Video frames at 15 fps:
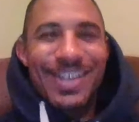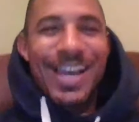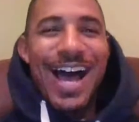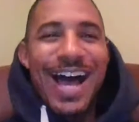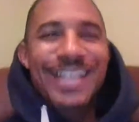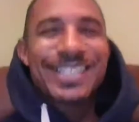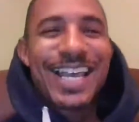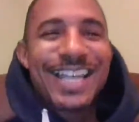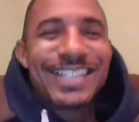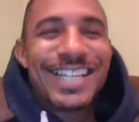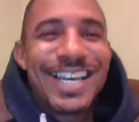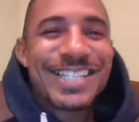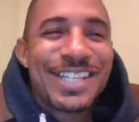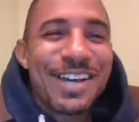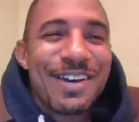I say,
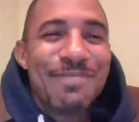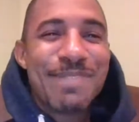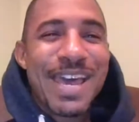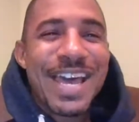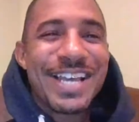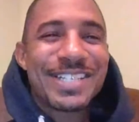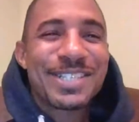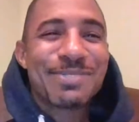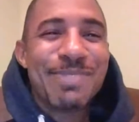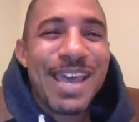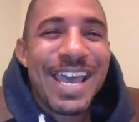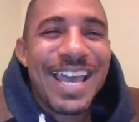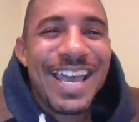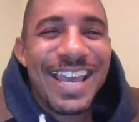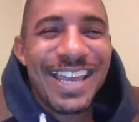did you miss
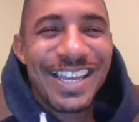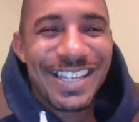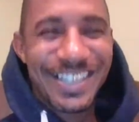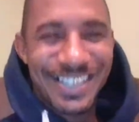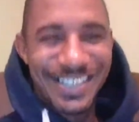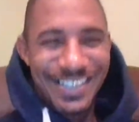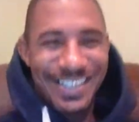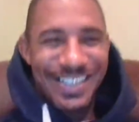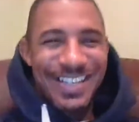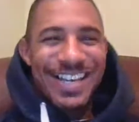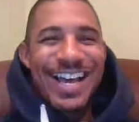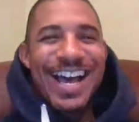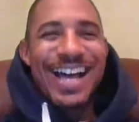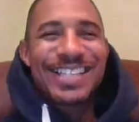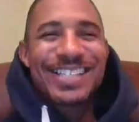me?
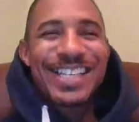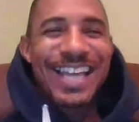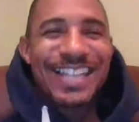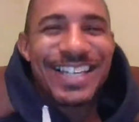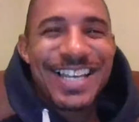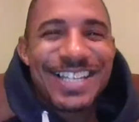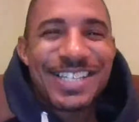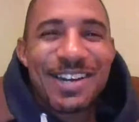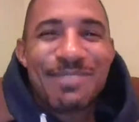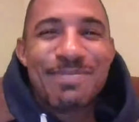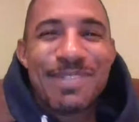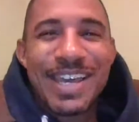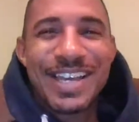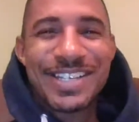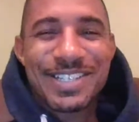I say, did you
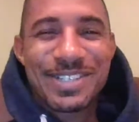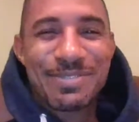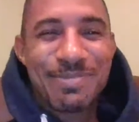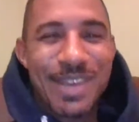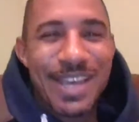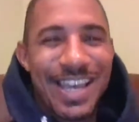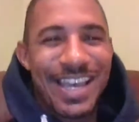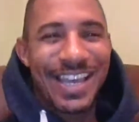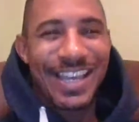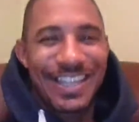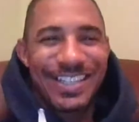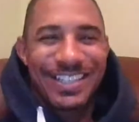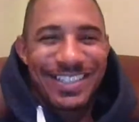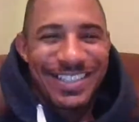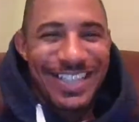miss
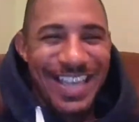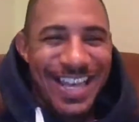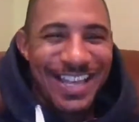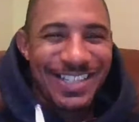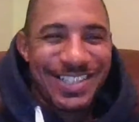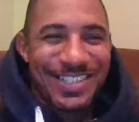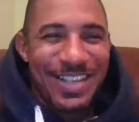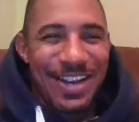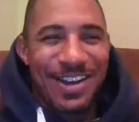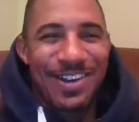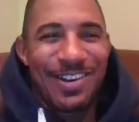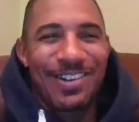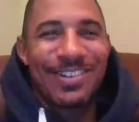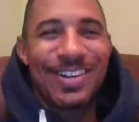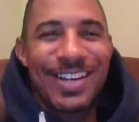me? Yes,
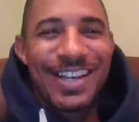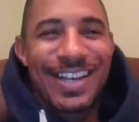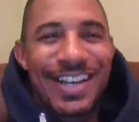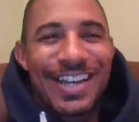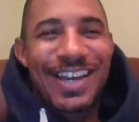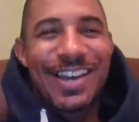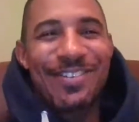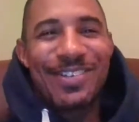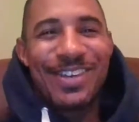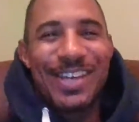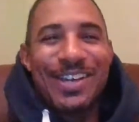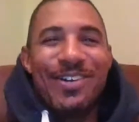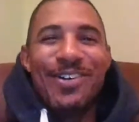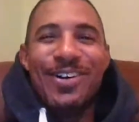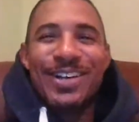sir. Here we
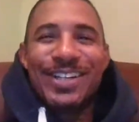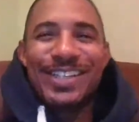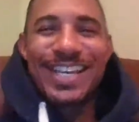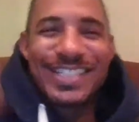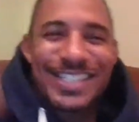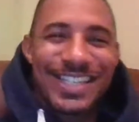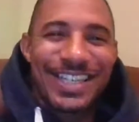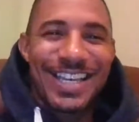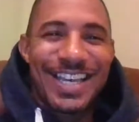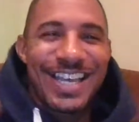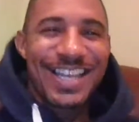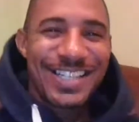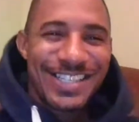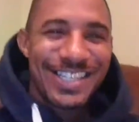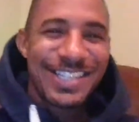going. Yes, it
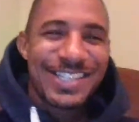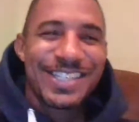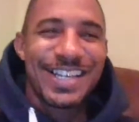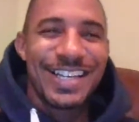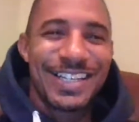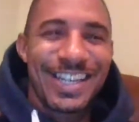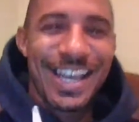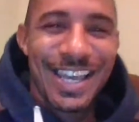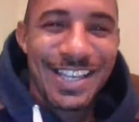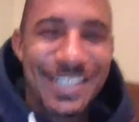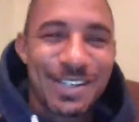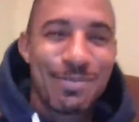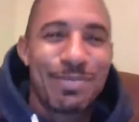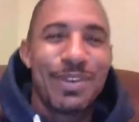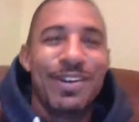is. It's Sunday.
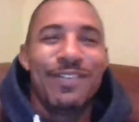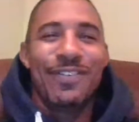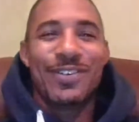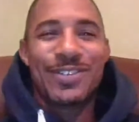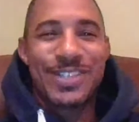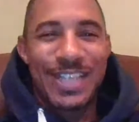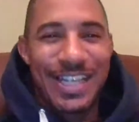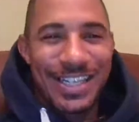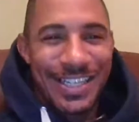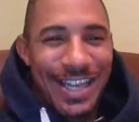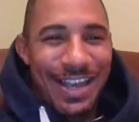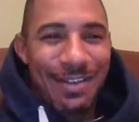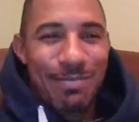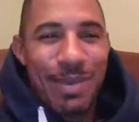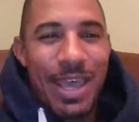It's a beautiful
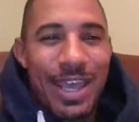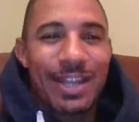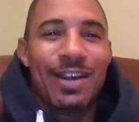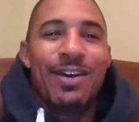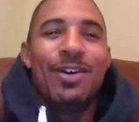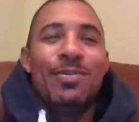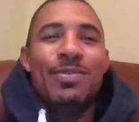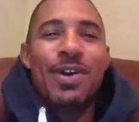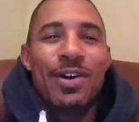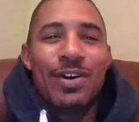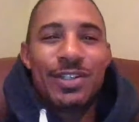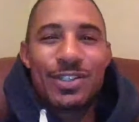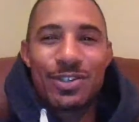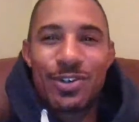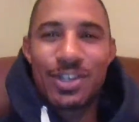Sunday, man. I hope y'all
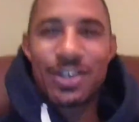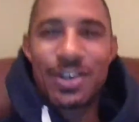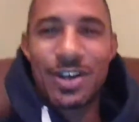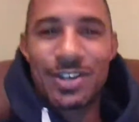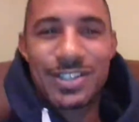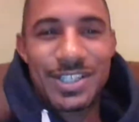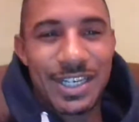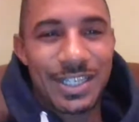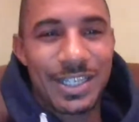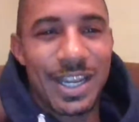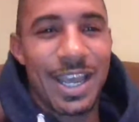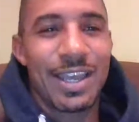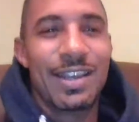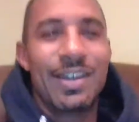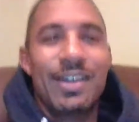enjoying y'all
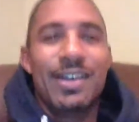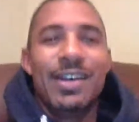Sunday.